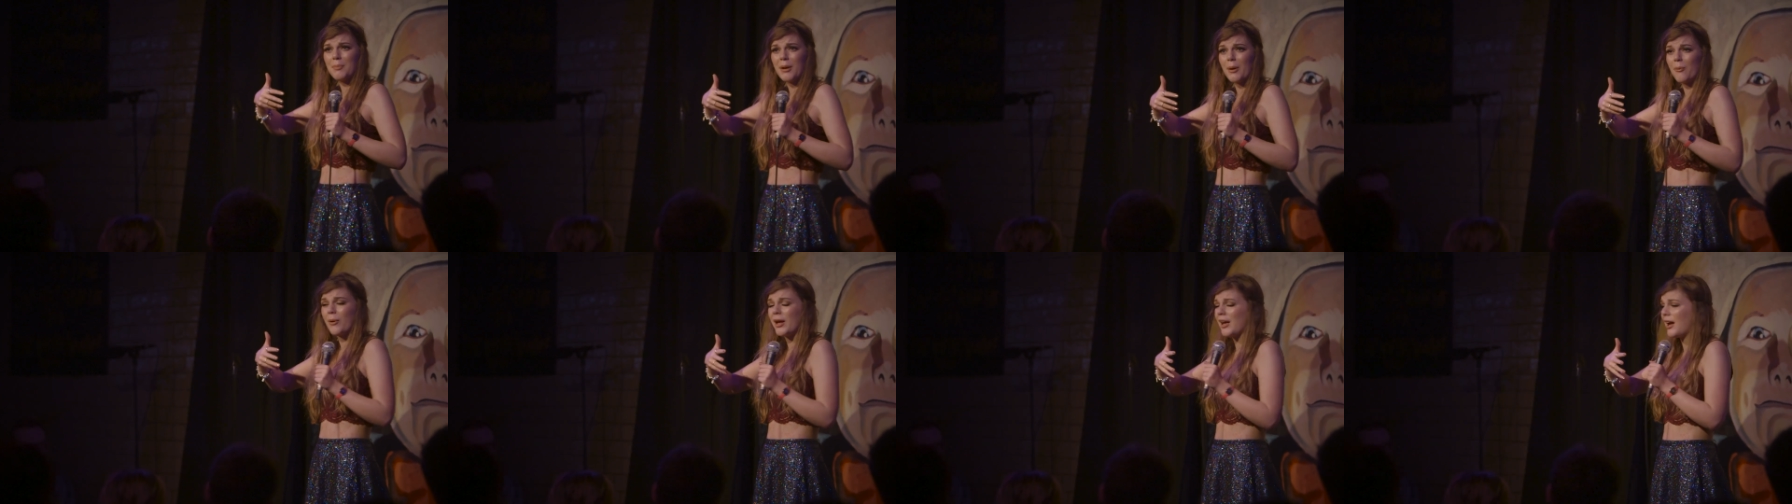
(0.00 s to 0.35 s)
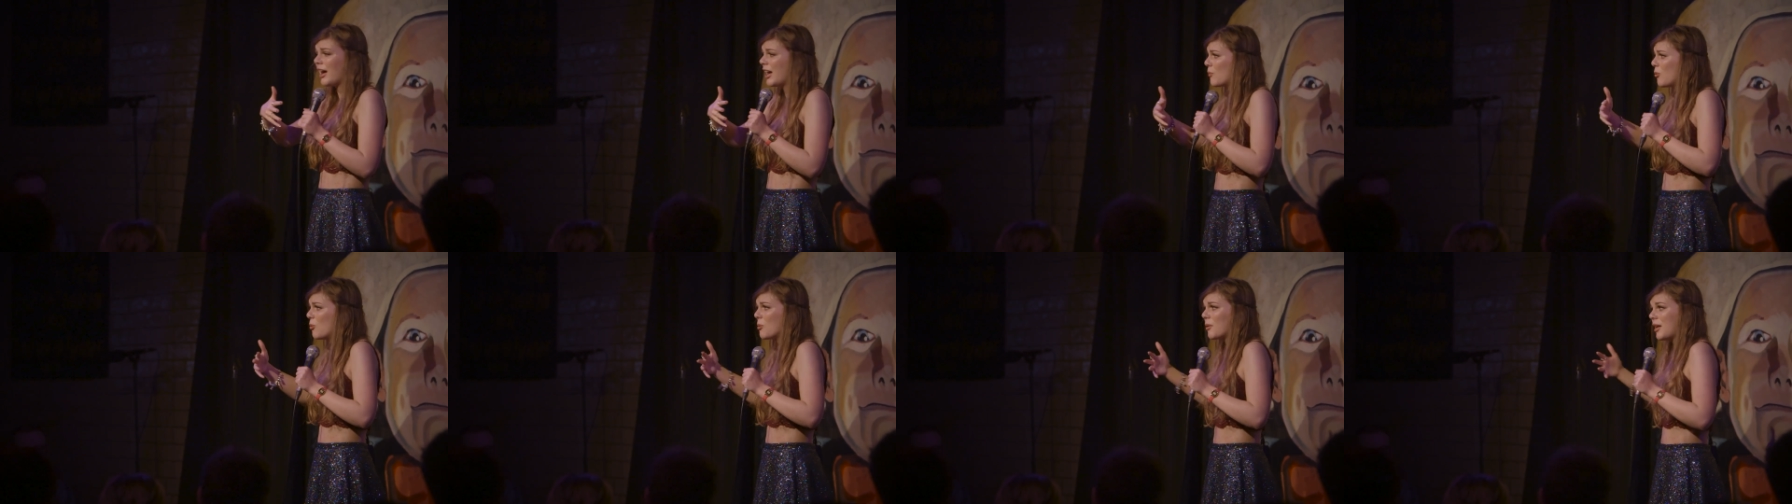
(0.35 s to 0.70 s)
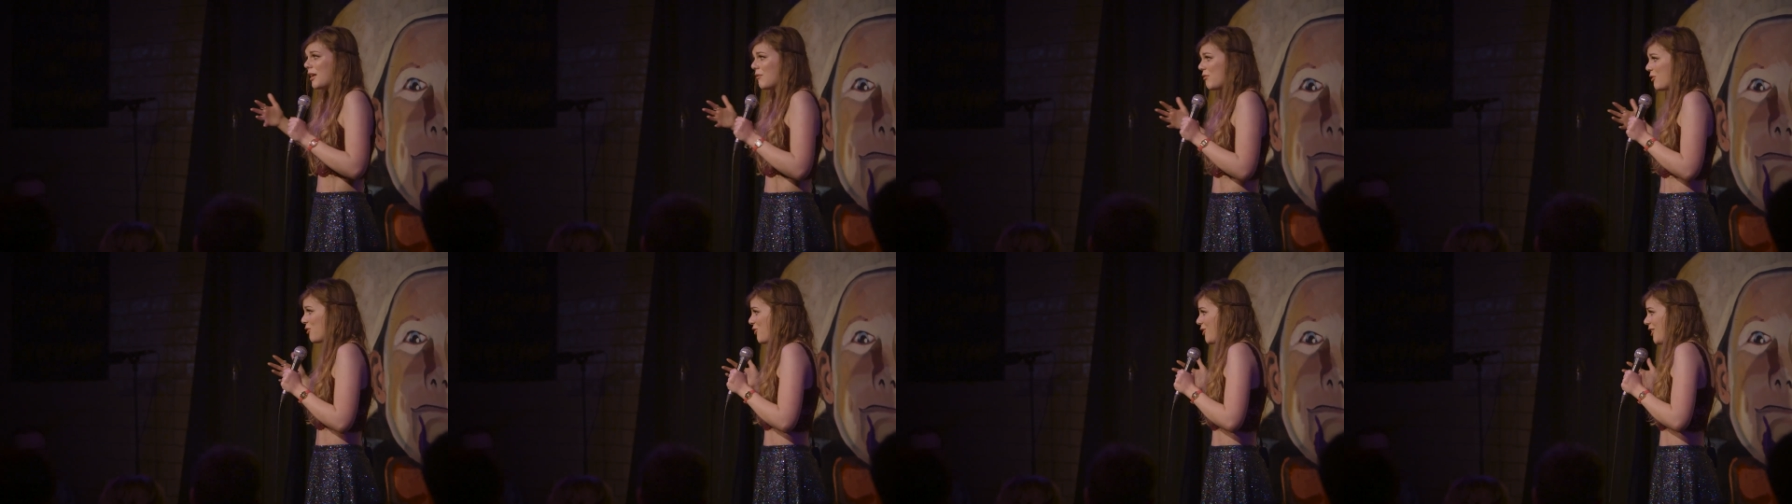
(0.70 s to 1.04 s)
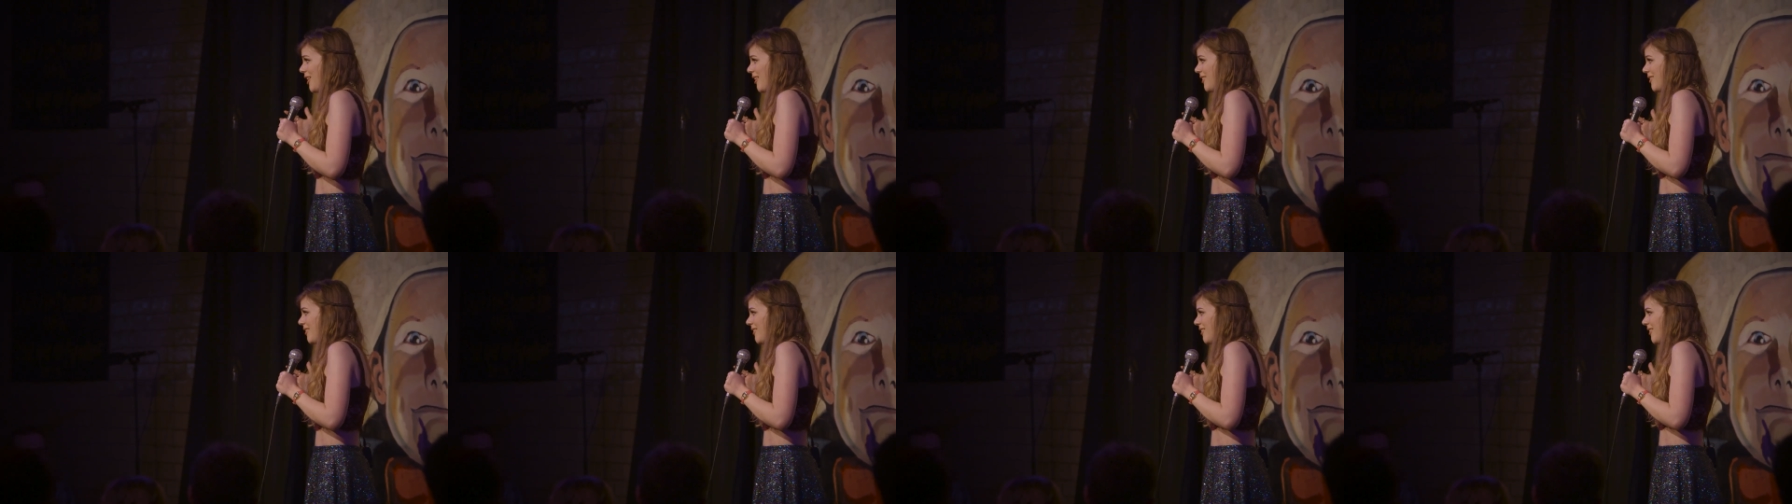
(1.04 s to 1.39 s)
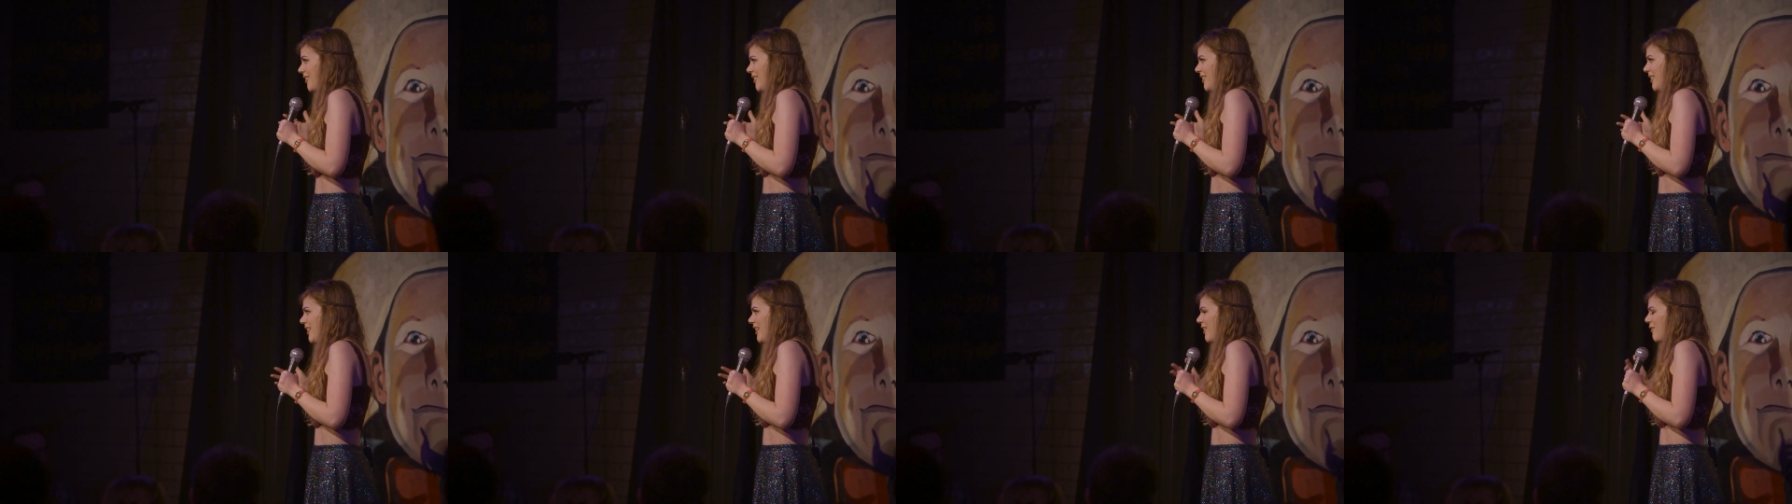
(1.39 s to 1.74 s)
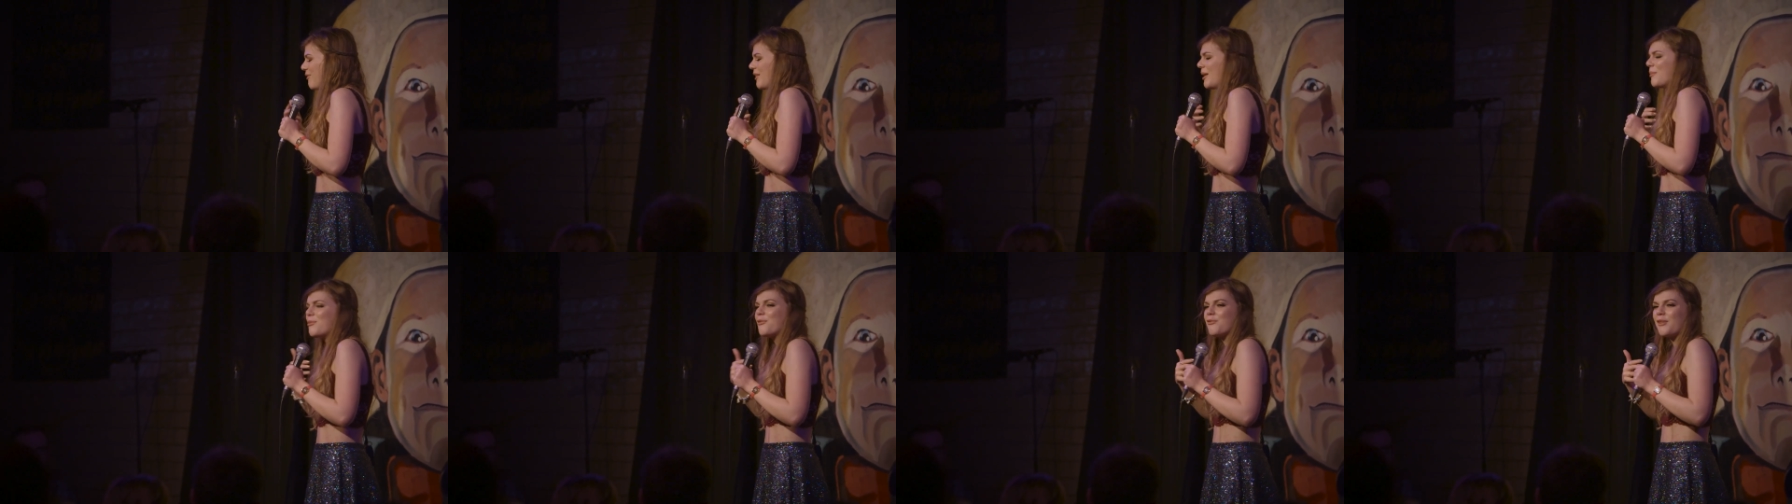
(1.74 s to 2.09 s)
about it, I won't give a shit. If
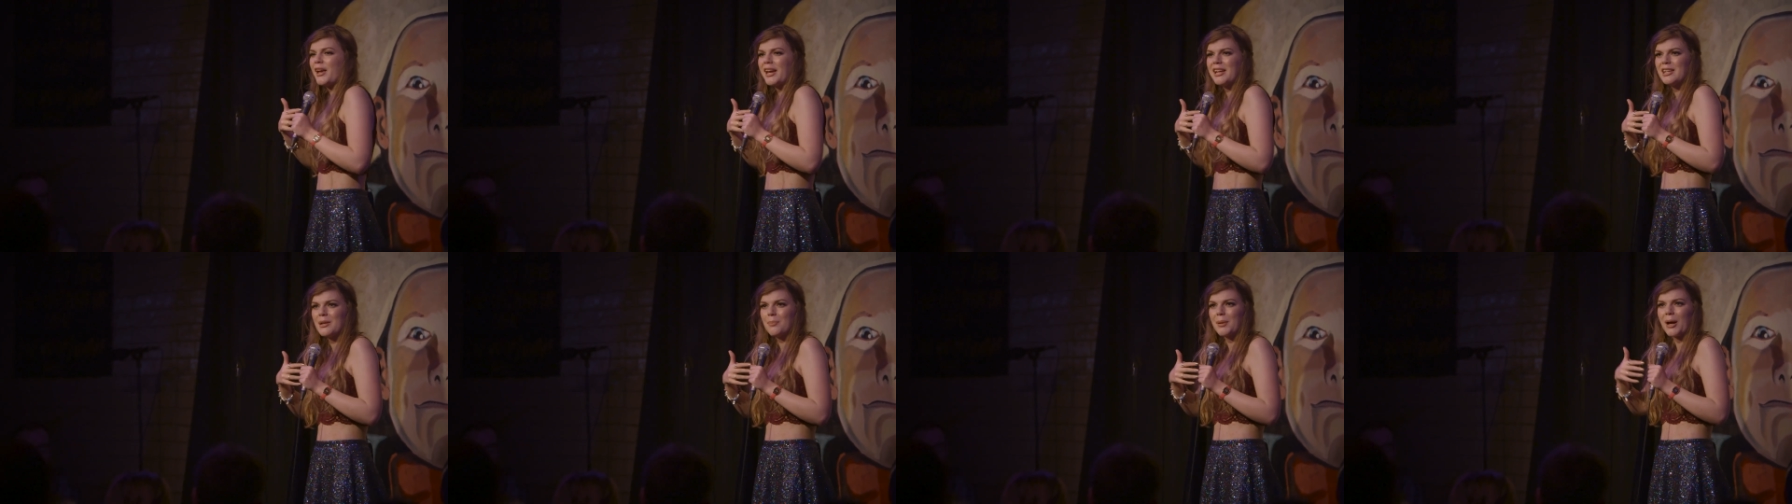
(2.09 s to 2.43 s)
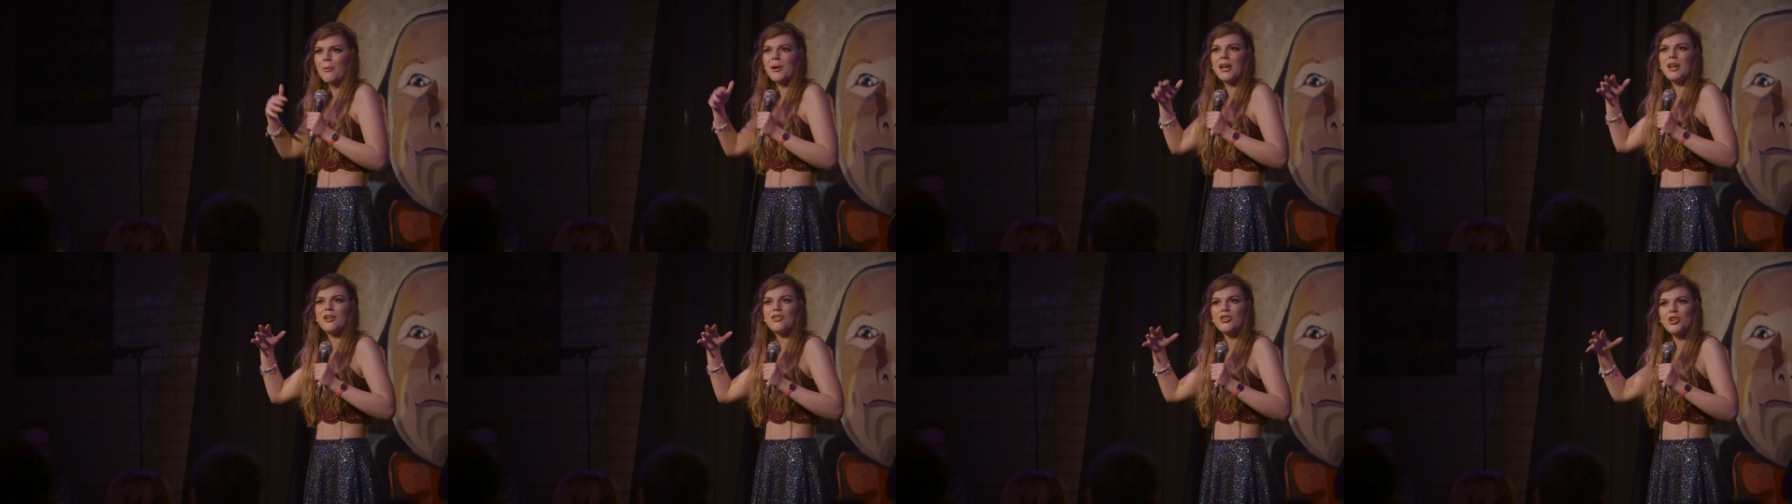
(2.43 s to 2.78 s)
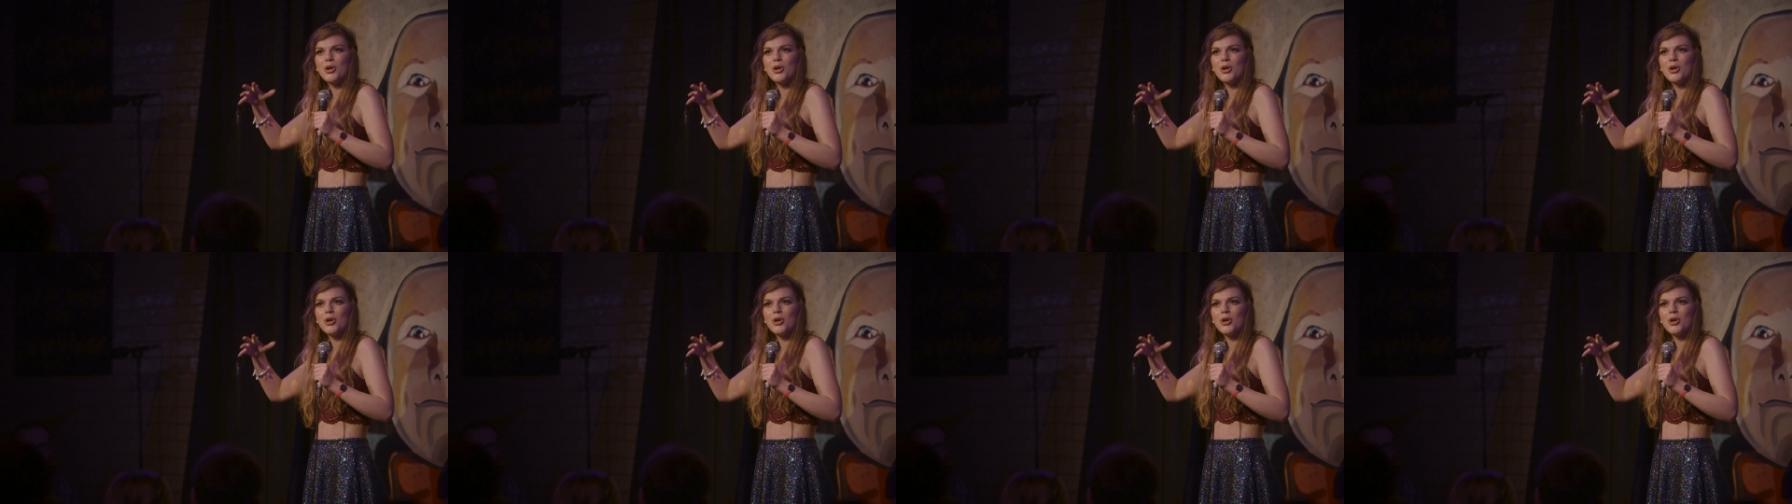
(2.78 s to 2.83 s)
I'm fine about it,